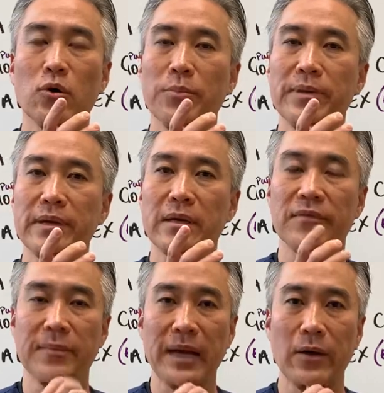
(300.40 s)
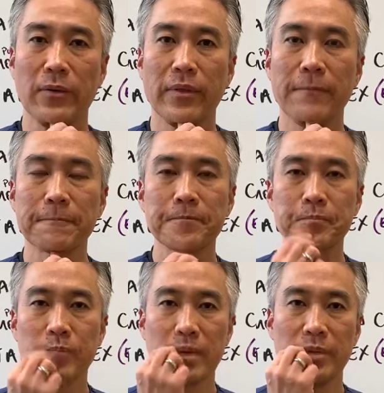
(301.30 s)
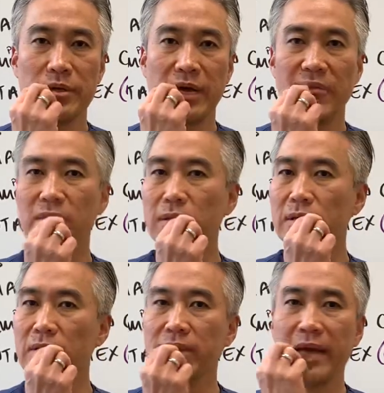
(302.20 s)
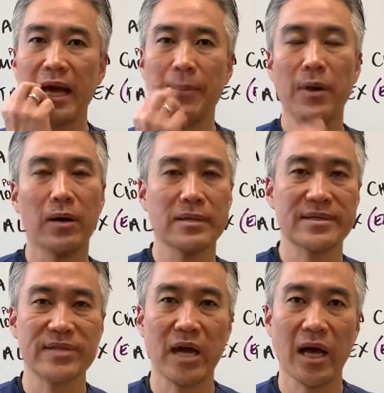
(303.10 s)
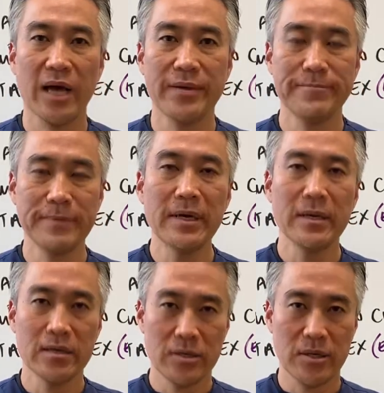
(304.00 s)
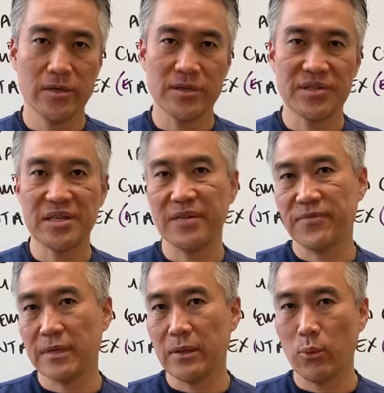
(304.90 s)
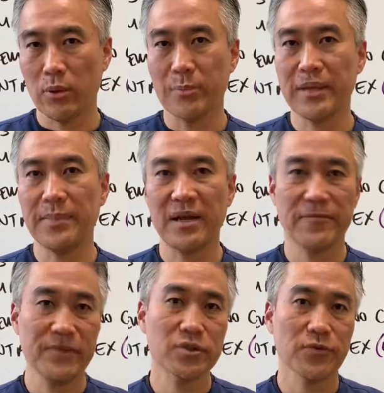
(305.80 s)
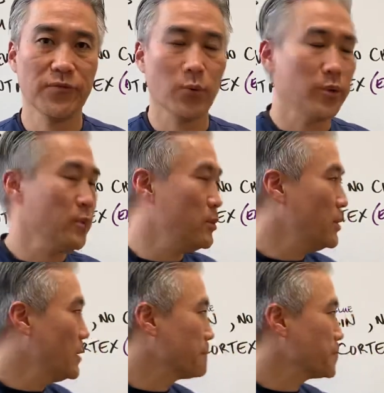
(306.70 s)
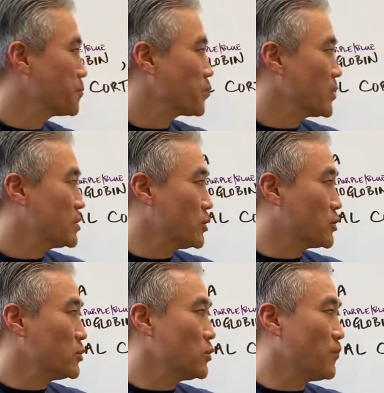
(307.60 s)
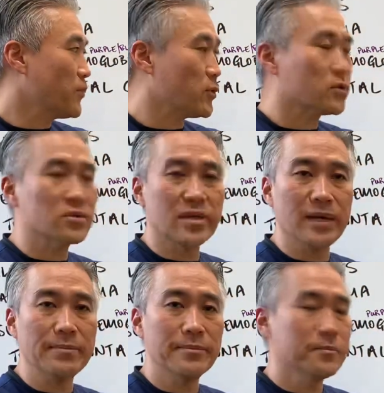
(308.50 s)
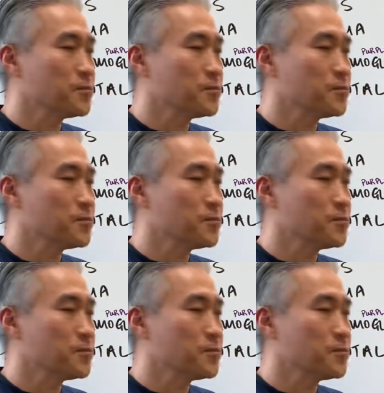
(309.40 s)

opening of the mouth. But you have a little gap on the side to, to see if it, it will be beneficial for you. So you can do a vertical tape